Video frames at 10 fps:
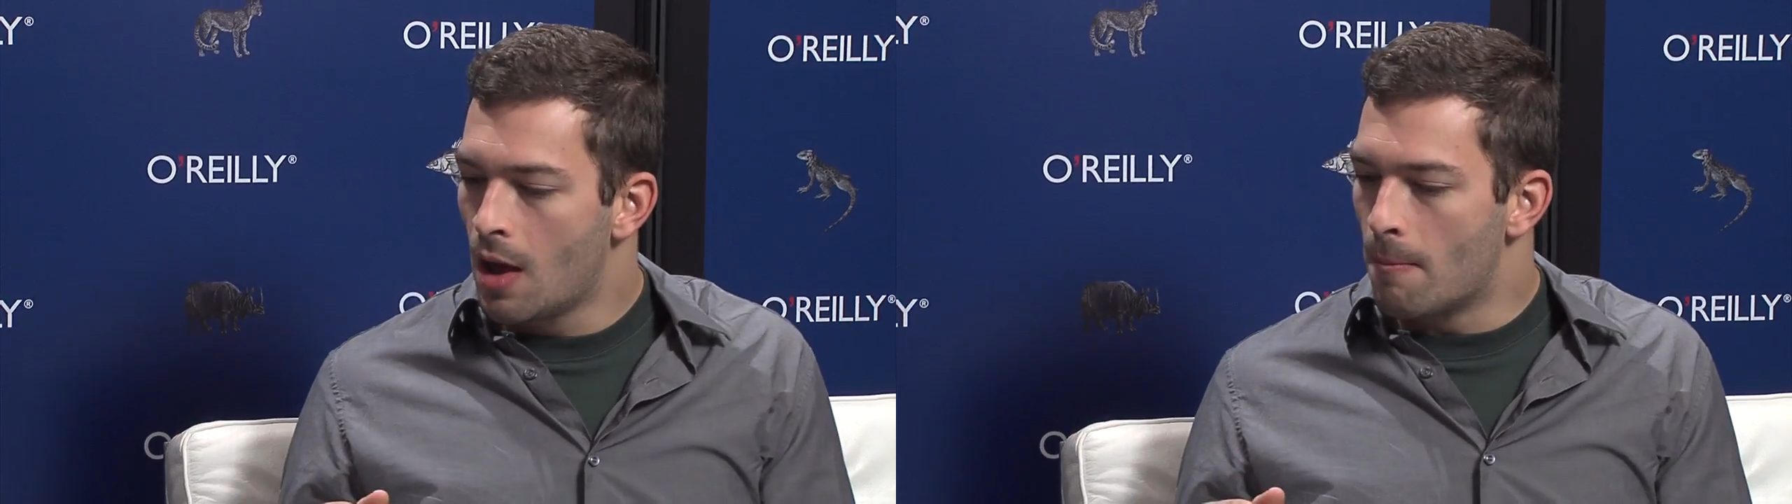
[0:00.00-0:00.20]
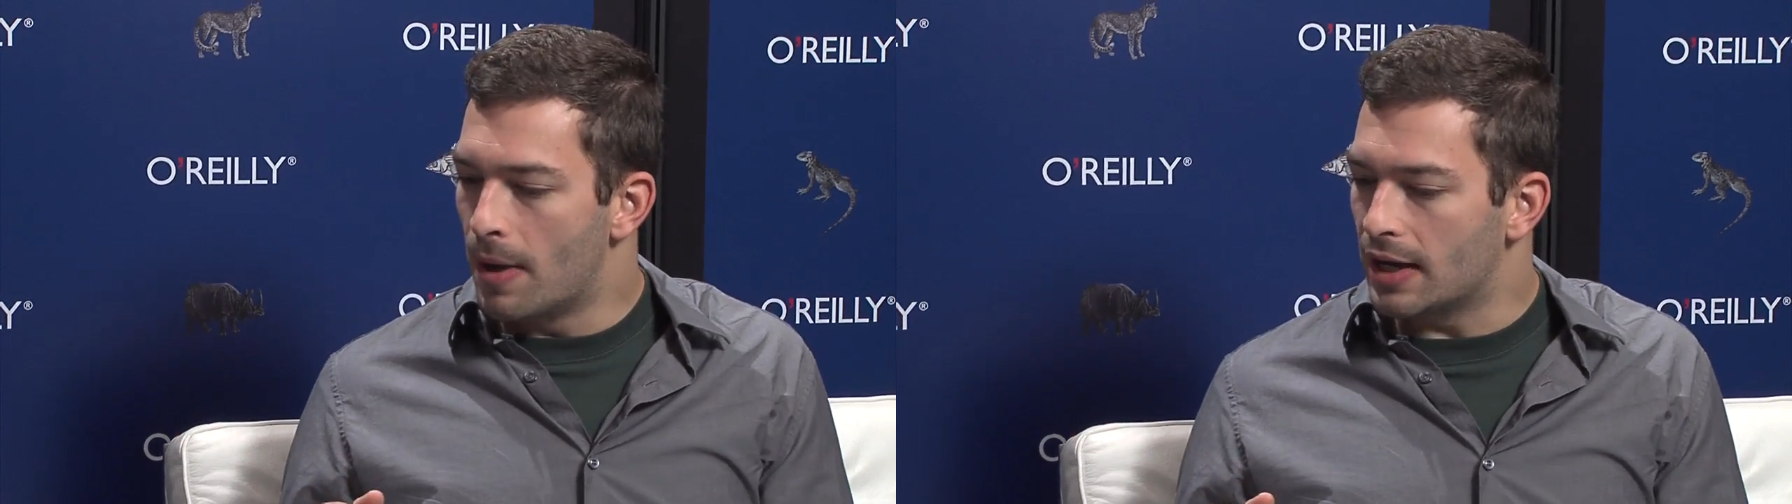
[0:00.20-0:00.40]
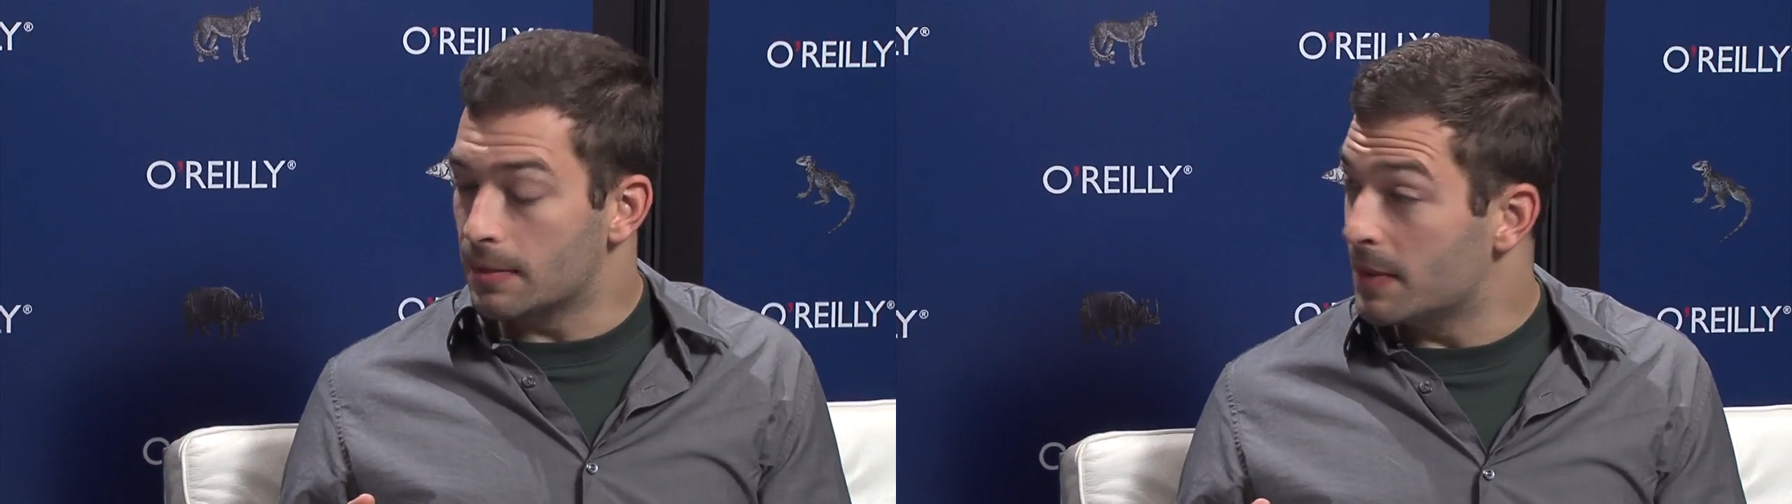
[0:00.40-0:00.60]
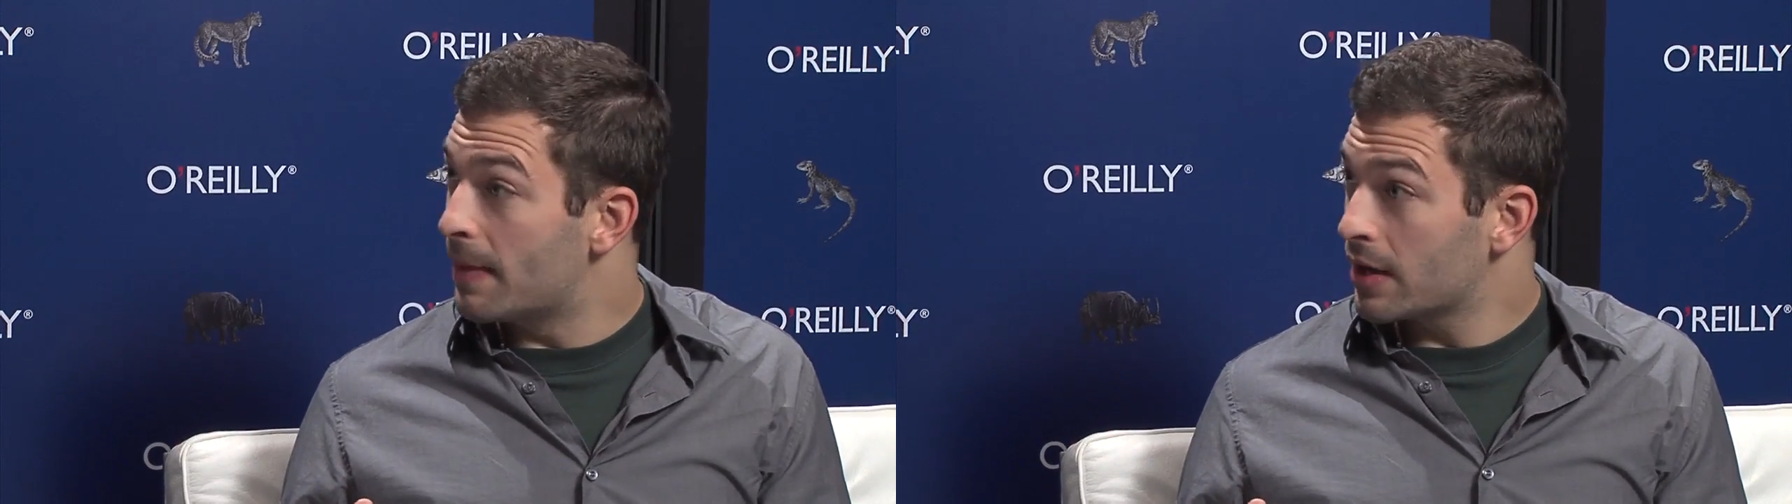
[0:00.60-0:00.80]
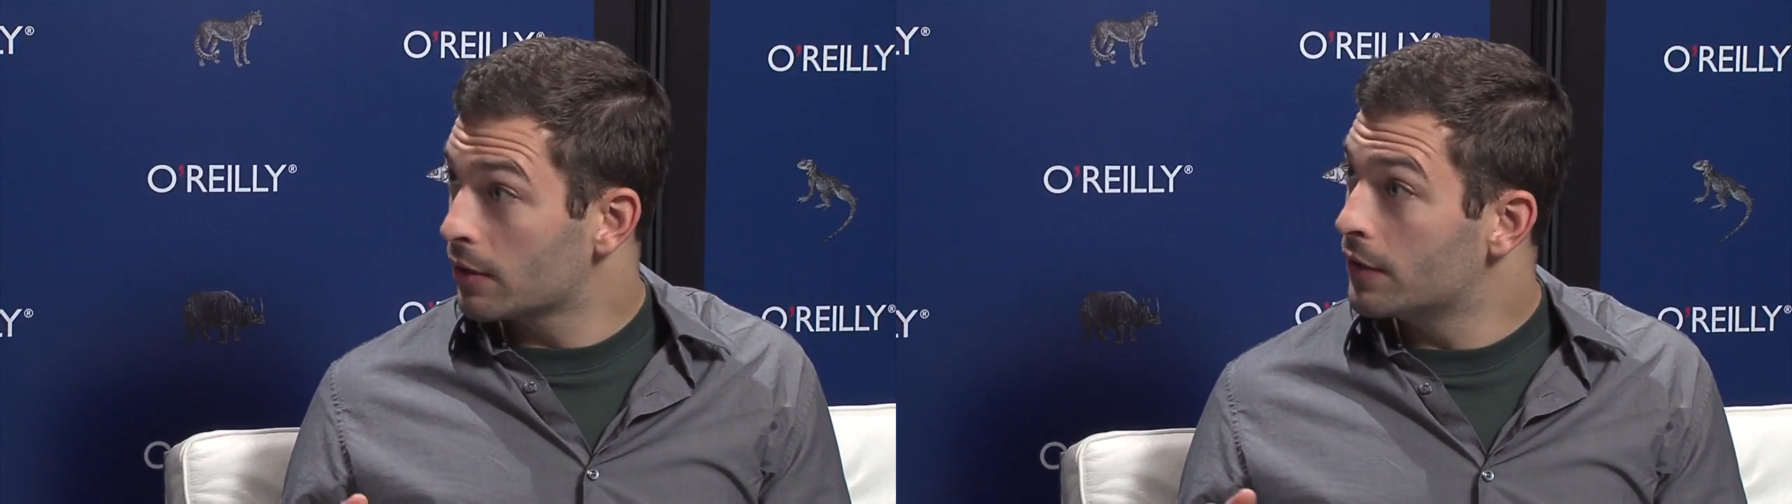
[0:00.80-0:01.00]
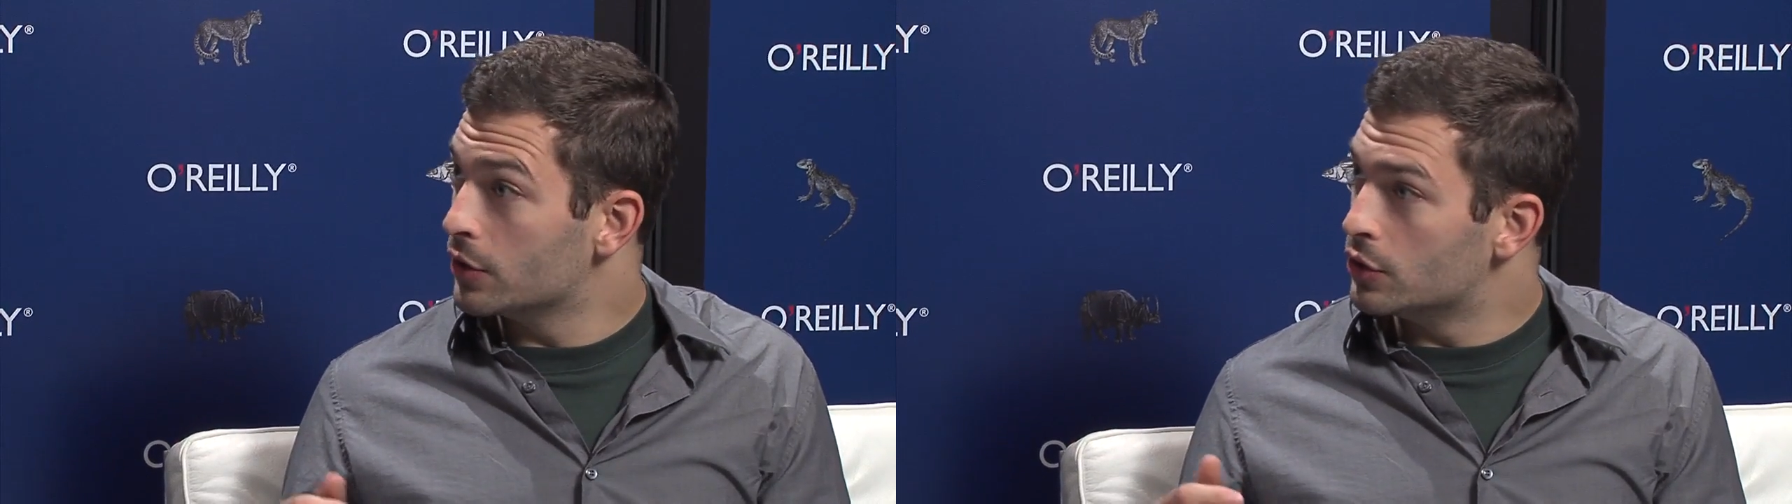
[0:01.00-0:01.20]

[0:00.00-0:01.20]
but it'd be better if you could